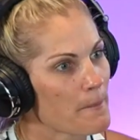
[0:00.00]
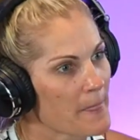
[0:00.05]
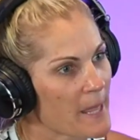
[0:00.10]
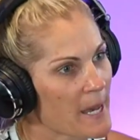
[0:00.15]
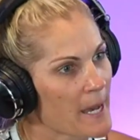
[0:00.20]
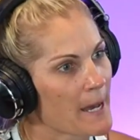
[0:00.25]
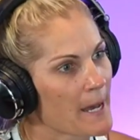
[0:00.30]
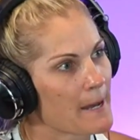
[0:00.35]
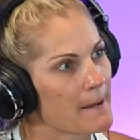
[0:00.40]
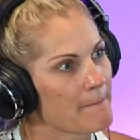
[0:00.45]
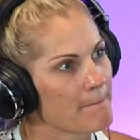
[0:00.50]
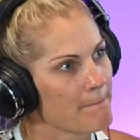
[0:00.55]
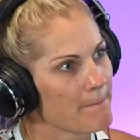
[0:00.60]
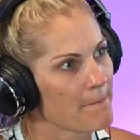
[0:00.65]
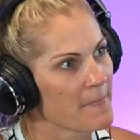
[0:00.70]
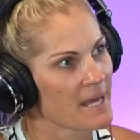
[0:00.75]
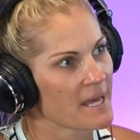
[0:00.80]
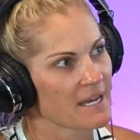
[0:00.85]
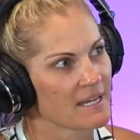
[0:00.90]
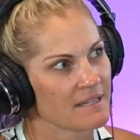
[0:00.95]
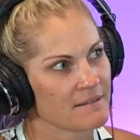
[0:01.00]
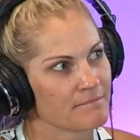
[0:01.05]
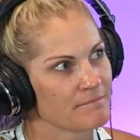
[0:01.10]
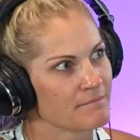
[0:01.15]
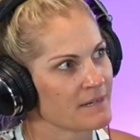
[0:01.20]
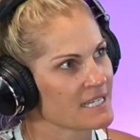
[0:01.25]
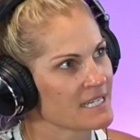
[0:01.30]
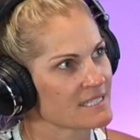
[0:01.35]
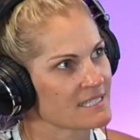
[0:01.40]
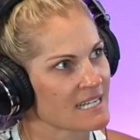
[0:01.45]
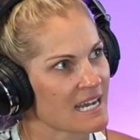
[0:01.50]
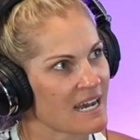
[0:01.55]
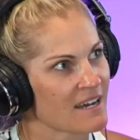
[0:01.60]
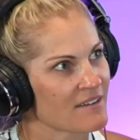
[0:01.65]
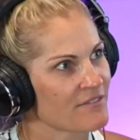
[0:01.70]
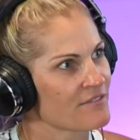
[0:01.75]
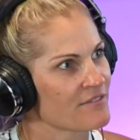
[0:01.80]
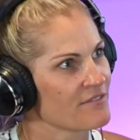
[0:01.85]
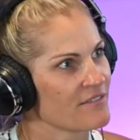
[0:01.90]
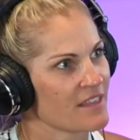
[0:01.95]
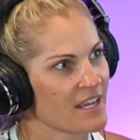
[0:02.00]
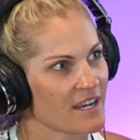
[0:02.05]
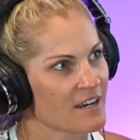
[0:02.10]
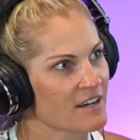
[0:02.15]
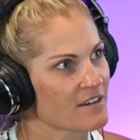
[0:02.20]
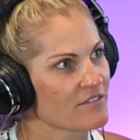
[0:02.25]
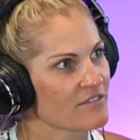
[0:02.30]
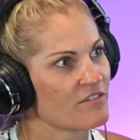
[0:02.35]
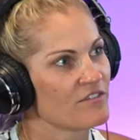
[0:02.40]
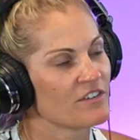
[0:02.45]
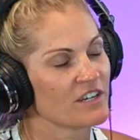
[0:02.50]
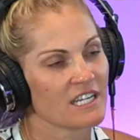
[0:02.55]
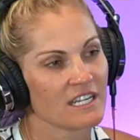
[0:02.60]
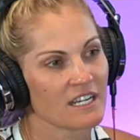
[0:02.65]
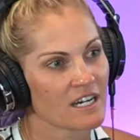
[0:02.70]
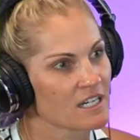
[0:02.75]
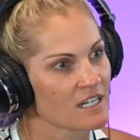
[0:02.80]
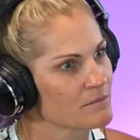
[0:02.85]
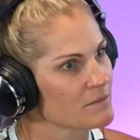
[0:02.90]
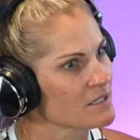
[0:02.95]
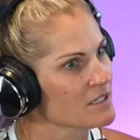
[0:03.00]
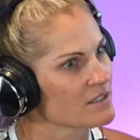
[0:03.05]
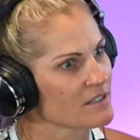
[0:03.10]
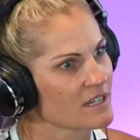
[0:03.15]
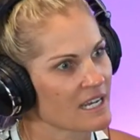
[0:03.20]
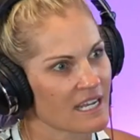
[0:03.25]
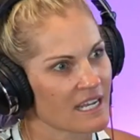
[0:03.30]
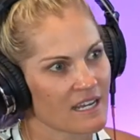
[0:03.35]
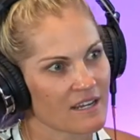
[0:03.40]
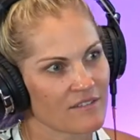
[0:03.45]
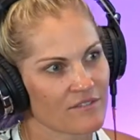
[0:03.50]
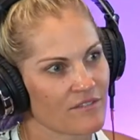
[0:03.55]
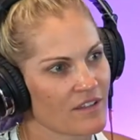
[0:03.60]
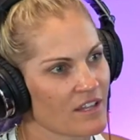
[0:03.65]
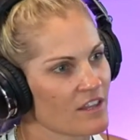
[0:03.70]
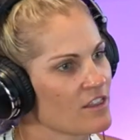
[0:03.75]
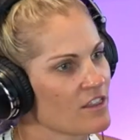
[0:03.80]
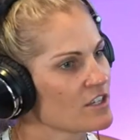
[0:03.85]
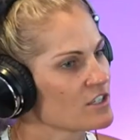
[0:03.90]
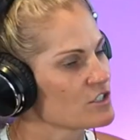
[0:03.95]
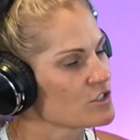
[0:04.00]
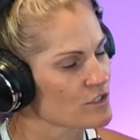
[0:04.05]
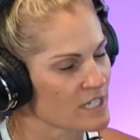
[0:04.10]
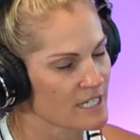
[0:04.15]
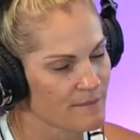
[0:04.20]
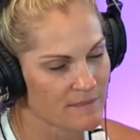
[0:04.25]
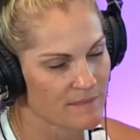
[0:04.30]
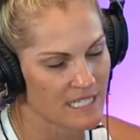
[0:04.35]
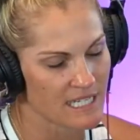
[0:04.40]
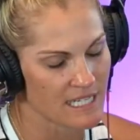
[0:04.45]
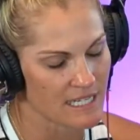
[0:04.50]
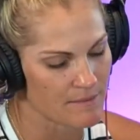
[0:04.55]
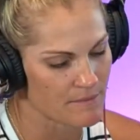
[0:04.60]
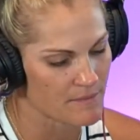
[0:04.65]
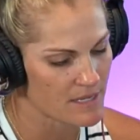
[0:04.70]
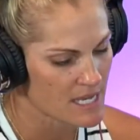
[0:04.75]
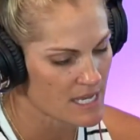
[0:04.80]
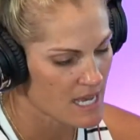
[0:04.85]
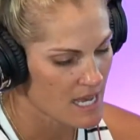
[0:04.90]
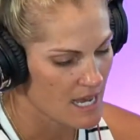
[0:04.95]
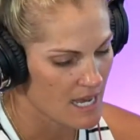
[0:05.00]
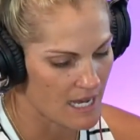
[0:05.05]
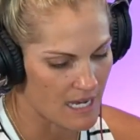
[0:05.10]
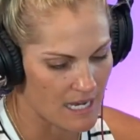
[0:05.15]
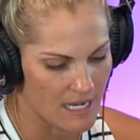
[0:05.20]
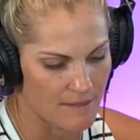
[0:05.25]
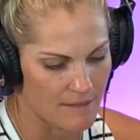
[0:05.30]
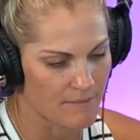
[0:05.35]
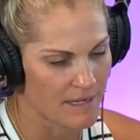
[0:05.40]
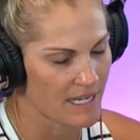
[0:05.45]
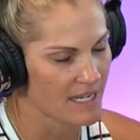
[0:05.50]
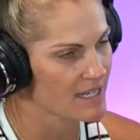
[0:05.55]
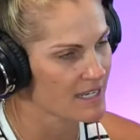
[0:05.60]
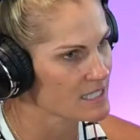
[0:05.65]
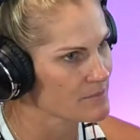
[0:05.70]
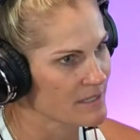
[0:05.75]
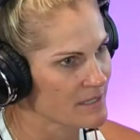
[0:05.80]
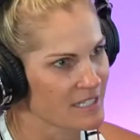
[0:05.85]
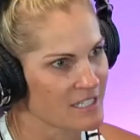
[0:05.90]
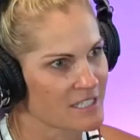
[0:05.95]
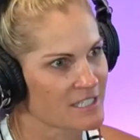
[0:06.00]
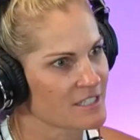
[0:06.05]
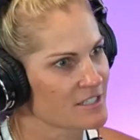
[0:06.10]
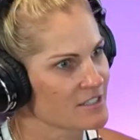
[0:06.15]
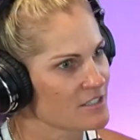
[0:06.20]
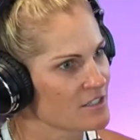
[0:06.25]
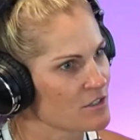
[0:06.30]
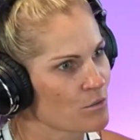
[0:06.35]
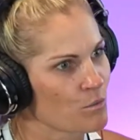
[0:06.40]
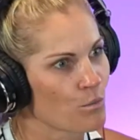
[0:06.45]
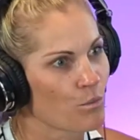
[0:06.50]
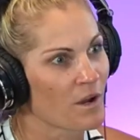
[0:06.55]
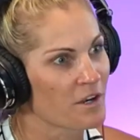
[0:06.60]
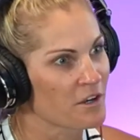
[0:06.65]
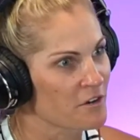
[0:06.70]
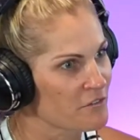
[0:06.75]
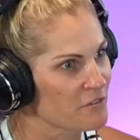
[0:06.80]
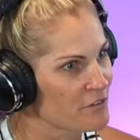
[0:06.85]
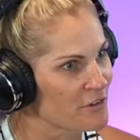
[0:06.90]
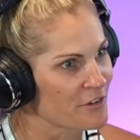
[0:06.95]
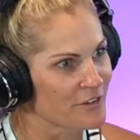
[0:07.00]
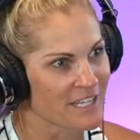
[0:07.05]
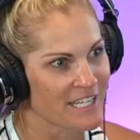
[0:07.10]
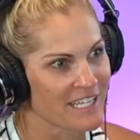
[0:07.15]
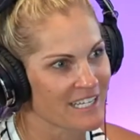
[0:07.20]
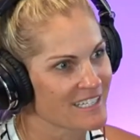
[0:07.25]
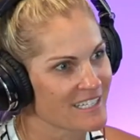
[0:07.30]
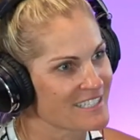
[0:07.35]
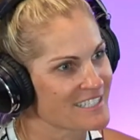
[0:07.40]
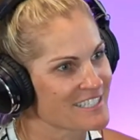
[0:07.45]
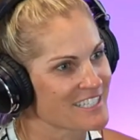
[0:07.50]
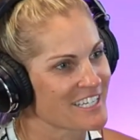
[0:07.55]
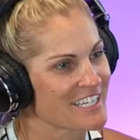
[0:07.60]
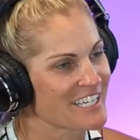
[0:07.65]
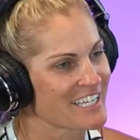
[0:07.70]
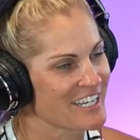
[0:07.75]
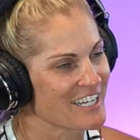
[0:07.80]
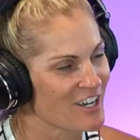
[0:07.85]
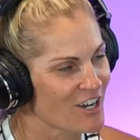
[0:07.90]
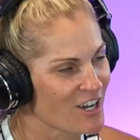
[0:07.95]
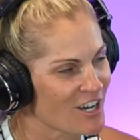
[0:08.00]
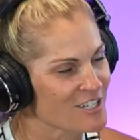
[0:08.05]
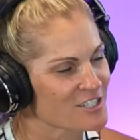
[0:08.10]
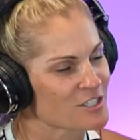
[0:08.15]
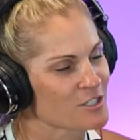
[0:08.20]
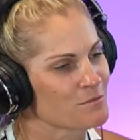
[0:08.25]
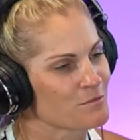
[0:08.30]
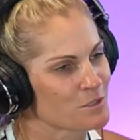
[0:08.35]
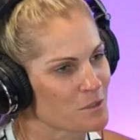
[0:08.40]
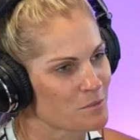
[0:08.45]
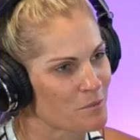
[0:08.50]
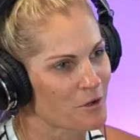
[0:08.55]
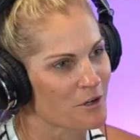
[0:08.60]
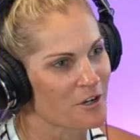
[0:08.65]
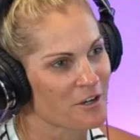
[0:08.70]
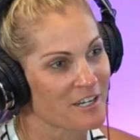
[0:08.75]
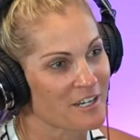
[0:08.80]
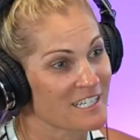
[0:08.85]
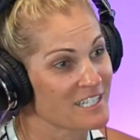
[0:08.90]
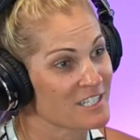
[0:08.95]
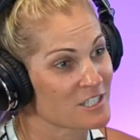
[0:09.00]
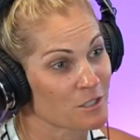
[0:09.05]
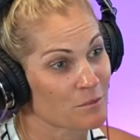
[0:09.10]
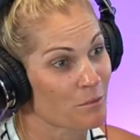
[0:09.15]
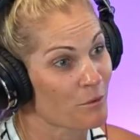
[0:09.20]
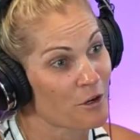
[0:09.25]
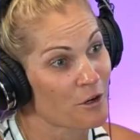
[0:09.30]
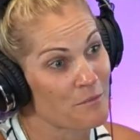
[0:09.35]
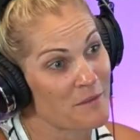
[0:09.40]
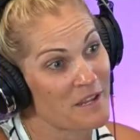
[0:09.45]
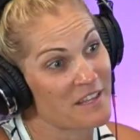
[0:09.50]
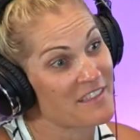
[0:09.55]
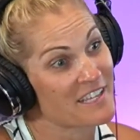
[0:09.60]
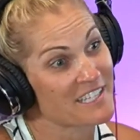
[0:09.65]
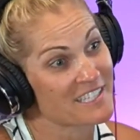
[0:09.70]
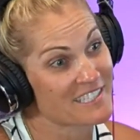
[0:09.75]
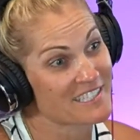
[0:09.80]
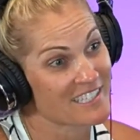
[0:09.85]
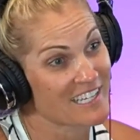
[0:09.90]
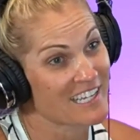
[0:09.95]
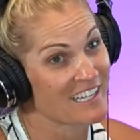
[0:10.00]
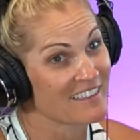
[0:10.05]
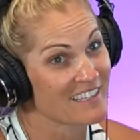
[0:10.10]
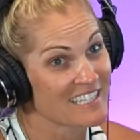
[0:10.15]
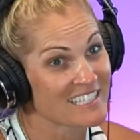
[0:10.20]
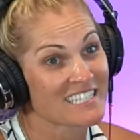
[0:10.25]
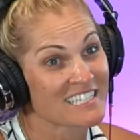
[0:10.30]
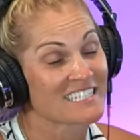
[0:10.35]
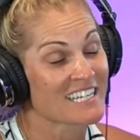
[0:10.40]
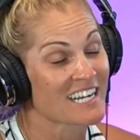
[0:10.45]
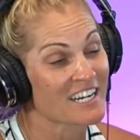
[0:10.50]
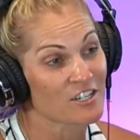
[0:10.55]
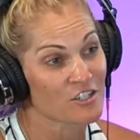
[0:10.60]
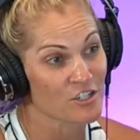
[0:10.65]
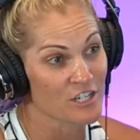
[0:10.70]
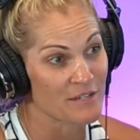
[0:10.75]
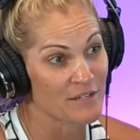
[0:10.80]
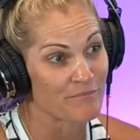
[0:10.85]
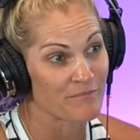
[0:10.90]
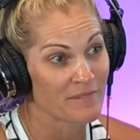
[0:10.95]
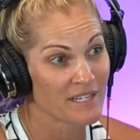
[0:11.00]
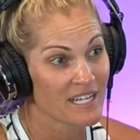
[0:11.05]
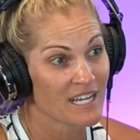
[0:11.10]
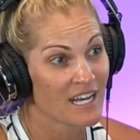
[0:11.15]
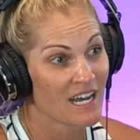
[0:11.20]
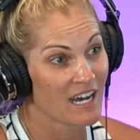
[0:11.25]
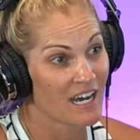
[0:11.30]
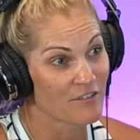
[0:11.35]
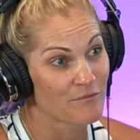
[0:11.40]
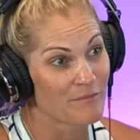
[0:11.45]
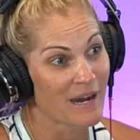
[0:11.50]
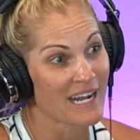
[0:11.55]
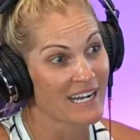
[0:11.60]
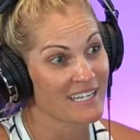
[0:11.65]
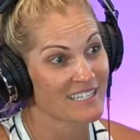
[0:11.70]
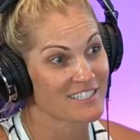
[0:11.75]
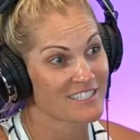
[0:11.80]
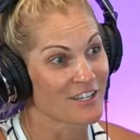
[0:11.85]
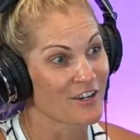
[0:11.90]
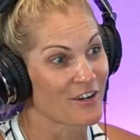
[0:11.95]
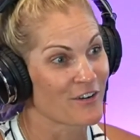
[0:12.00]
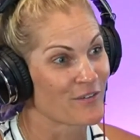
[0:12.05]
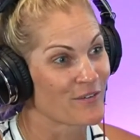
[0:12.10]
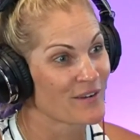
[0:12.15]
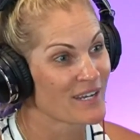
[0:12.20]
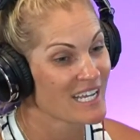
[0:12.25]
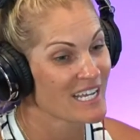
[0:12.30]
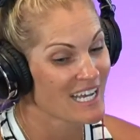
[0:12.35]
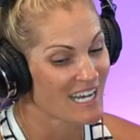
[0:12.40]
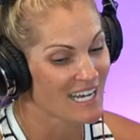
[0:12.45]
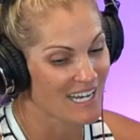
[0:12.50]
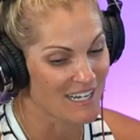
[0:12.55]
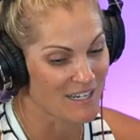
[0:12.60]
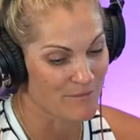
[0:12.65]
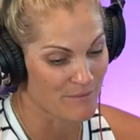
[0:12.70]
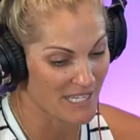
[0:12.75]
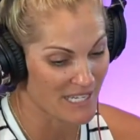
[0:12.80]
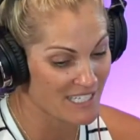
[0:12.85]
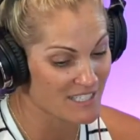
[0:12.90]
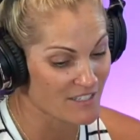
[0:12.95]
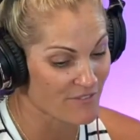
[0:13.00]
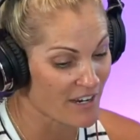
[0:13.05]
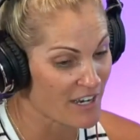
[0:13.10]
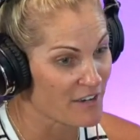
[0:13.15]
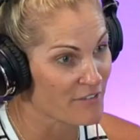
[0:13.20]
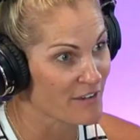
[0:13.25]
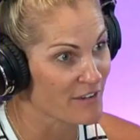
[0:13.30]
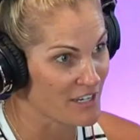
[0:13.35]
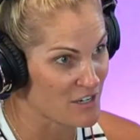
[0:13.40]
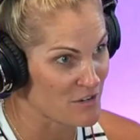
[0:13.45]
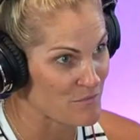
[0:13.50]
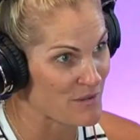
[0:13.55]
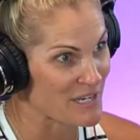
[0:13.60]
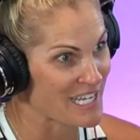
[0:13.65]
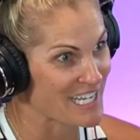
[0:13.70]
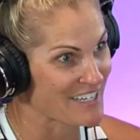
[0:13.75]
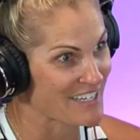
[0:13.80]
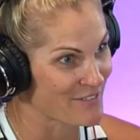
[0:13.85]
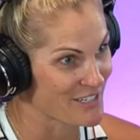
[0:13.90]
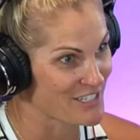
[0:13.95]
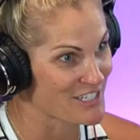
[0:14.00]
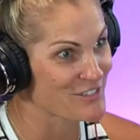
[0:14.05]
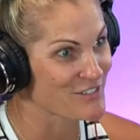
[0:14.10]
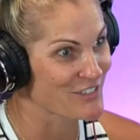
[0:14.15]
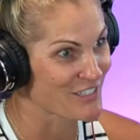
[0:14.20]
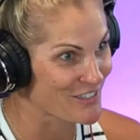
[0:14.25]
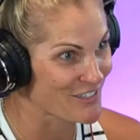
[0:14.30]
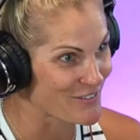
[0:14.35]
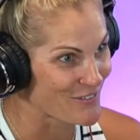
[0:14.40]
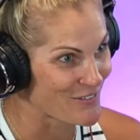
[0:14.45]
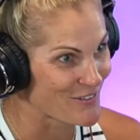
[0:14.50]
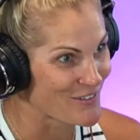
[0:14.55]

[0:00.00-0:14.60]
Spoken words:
My staff, they are phenomenal. I have the dream team. My husband is wonderful. He is an awesome supporter. He's supported me in this entire dream of mine. So he is a firefighter, which is really cool.